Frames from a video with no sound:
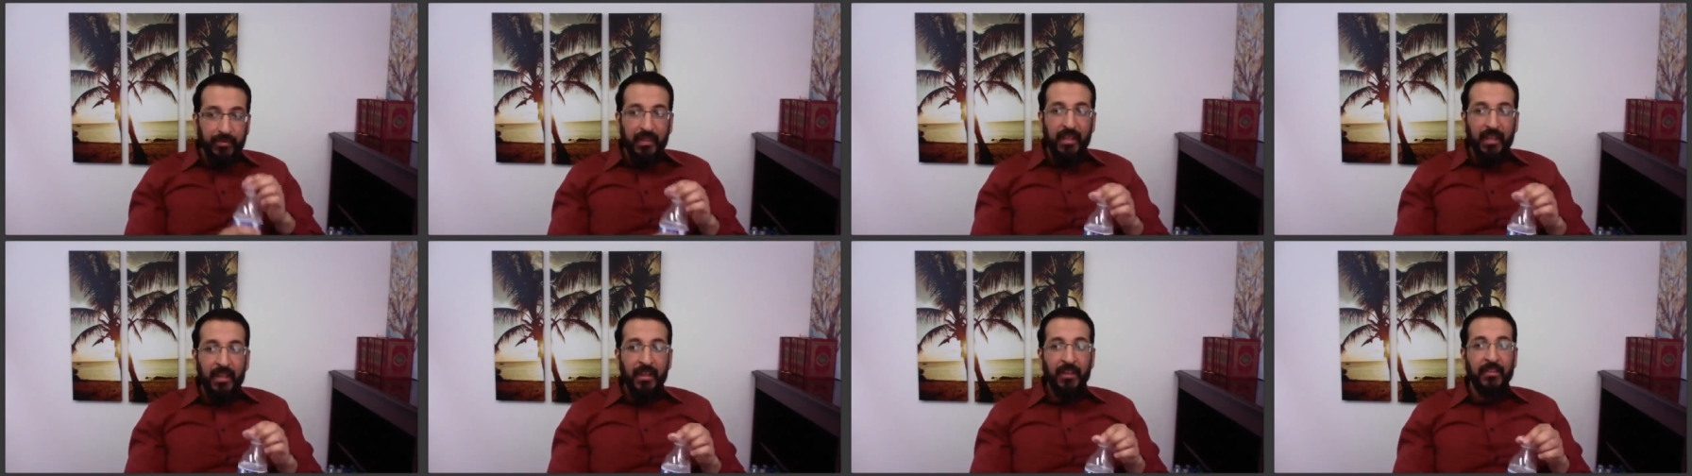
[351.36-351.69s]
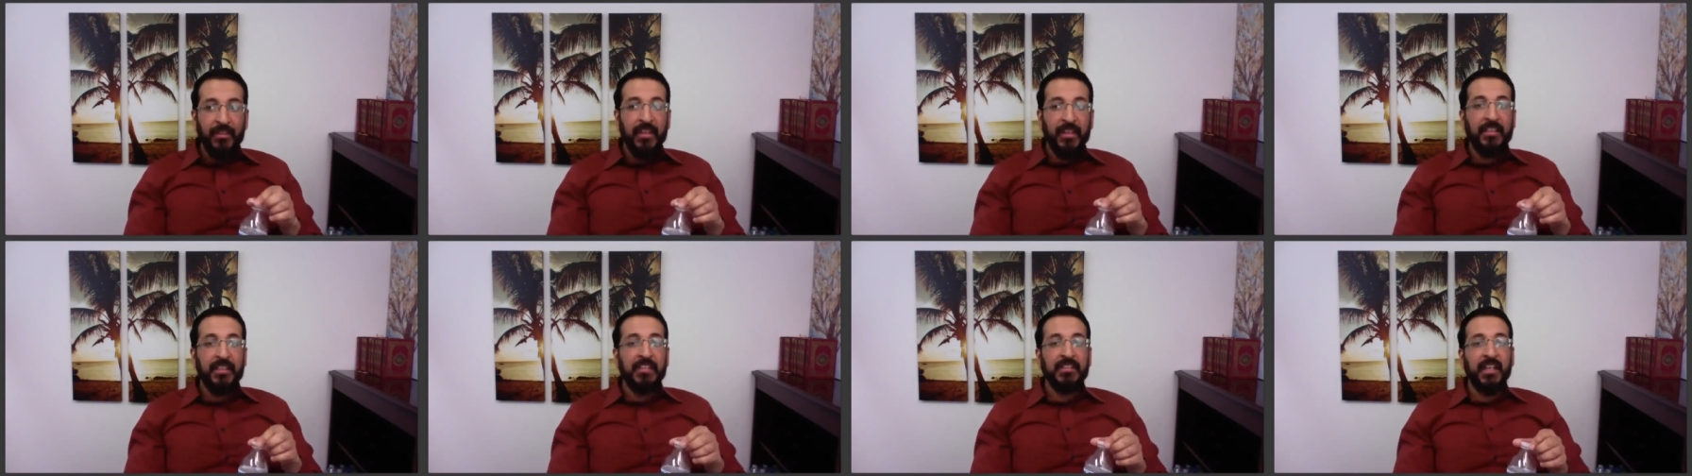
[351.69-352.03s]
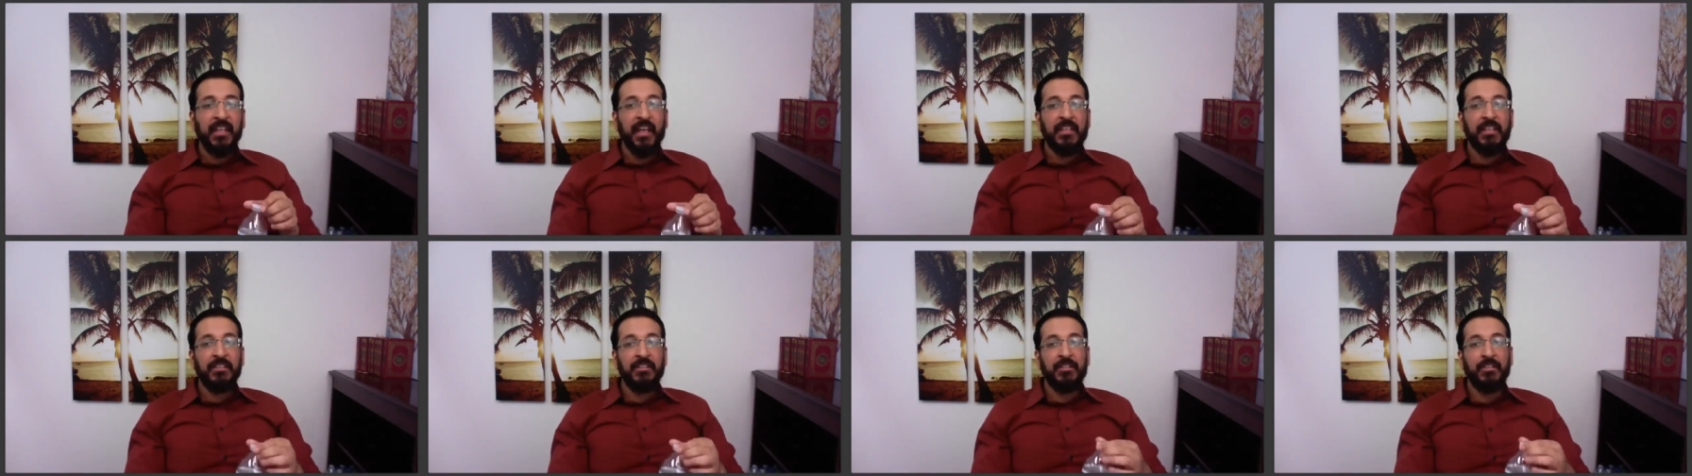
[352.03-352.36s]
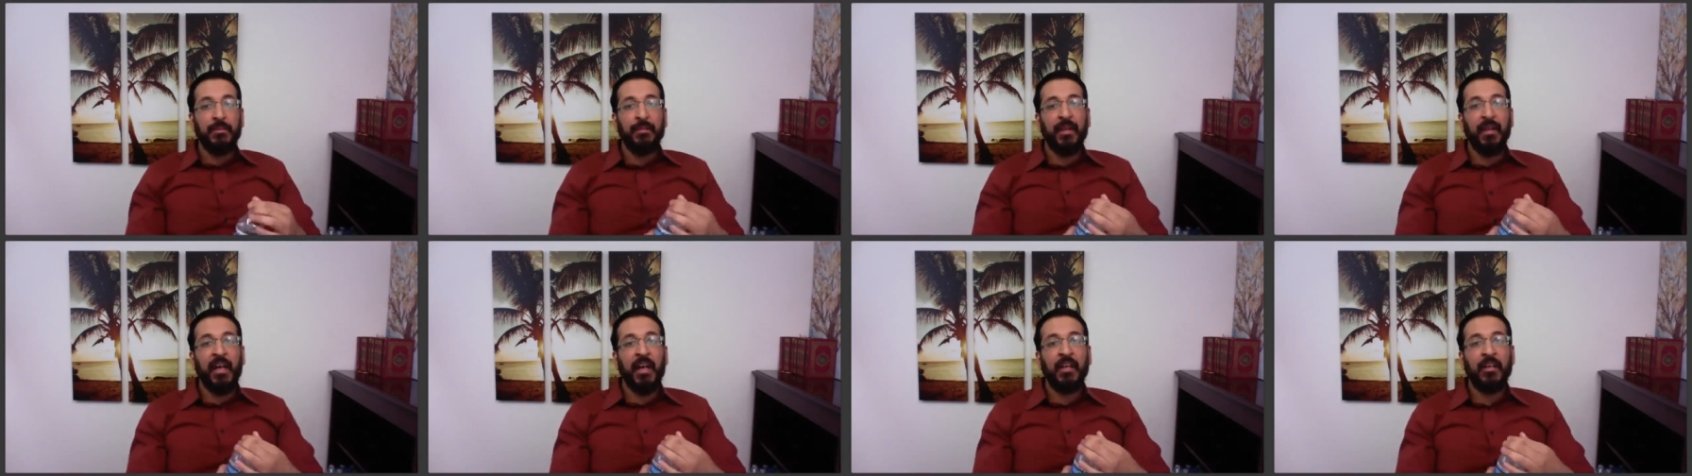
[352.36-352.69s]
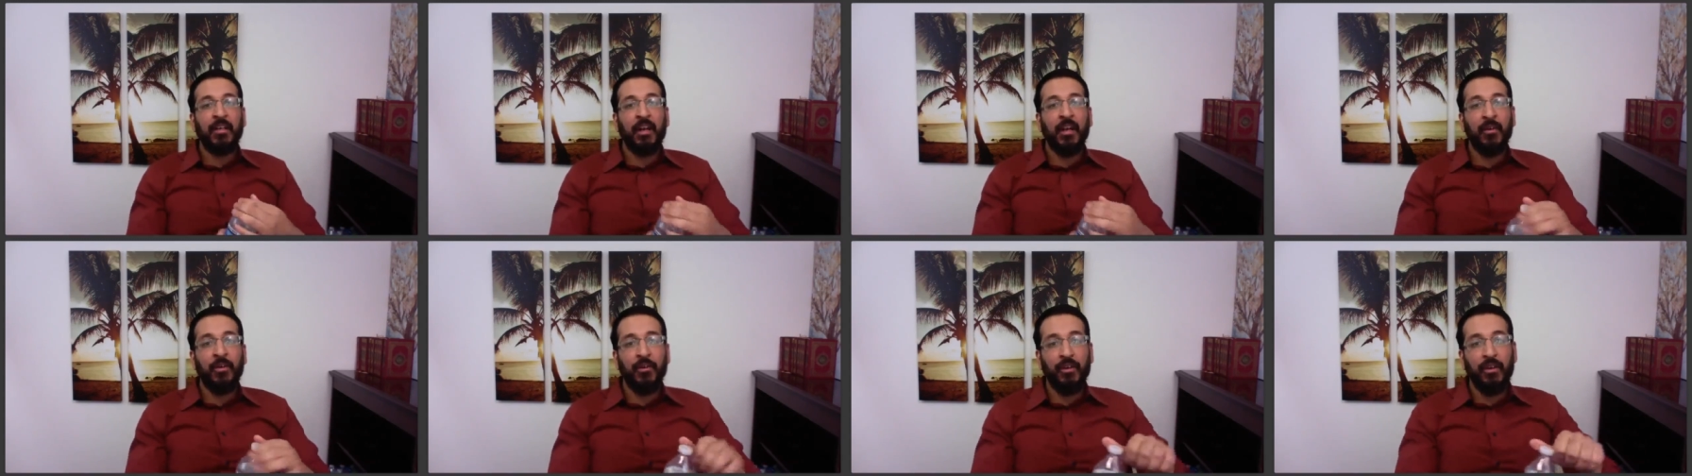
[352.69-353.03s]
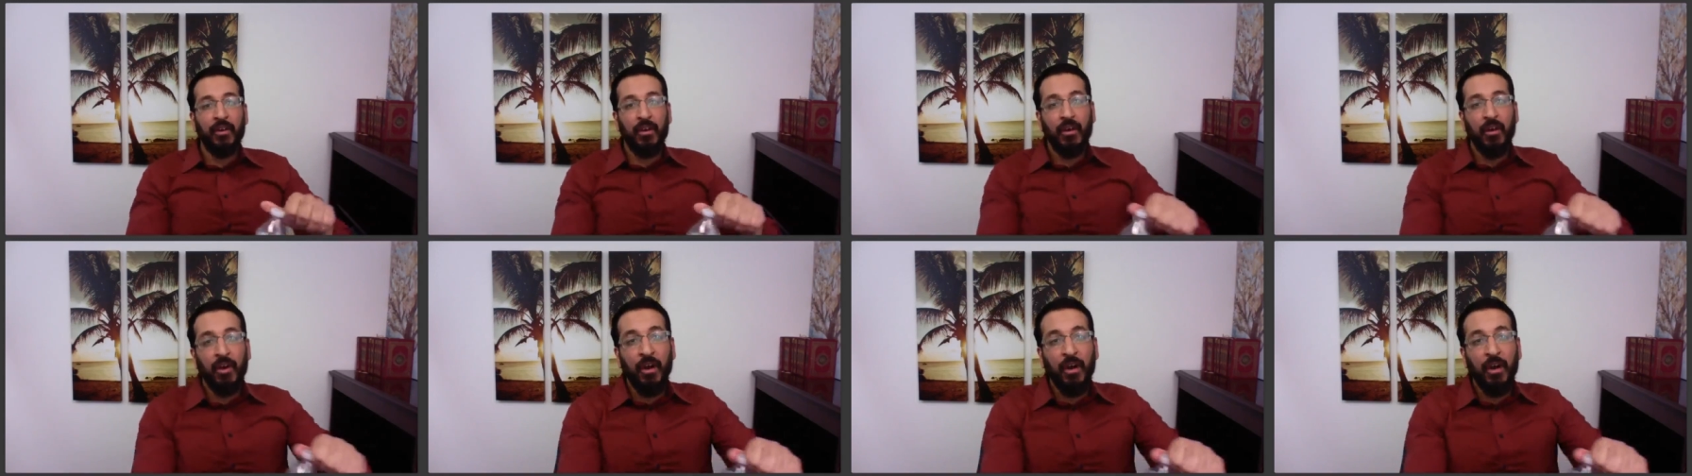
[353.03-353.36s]
they decided to block out
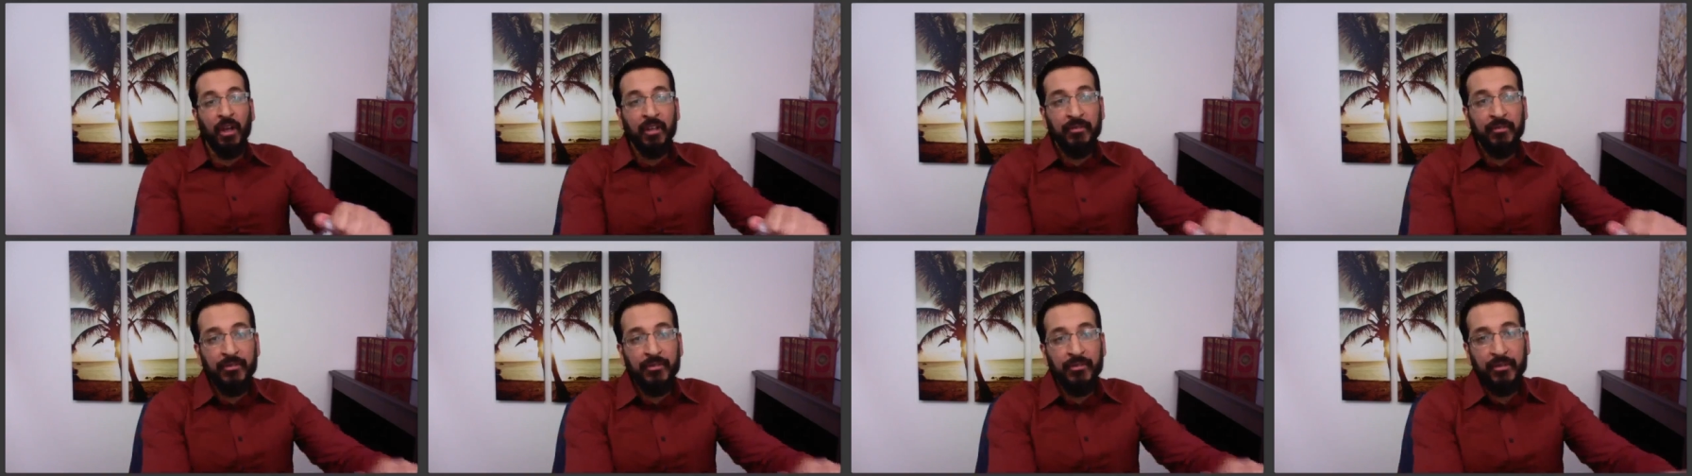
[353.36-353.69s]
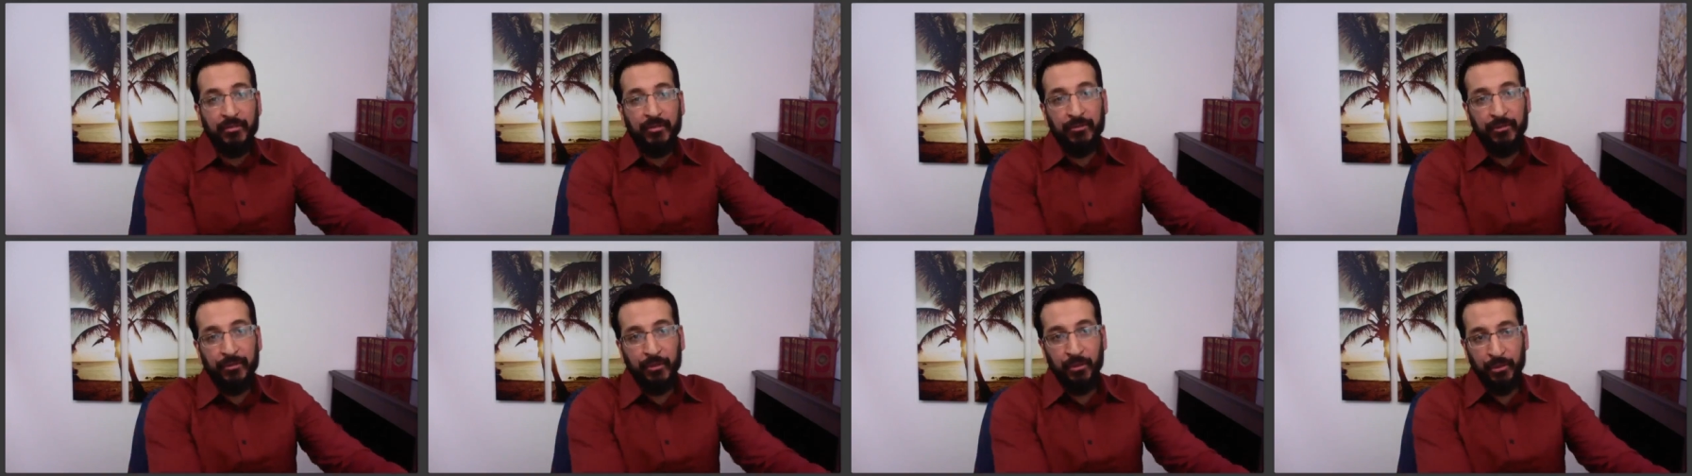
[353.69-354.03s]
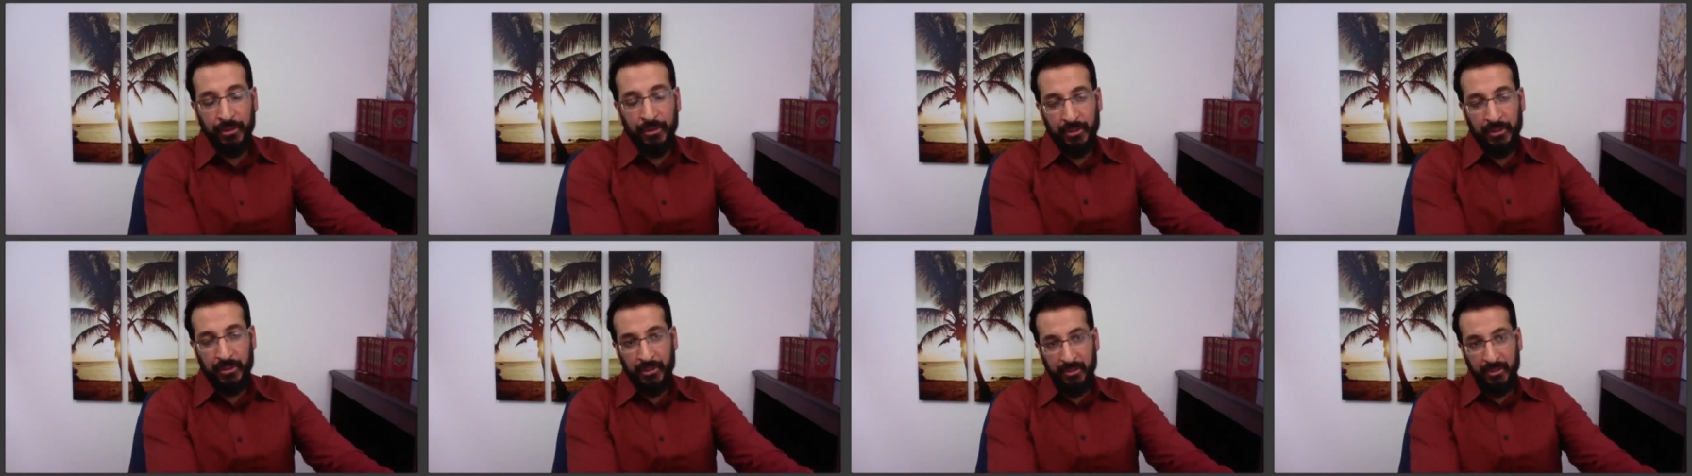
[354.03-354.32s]
all of the food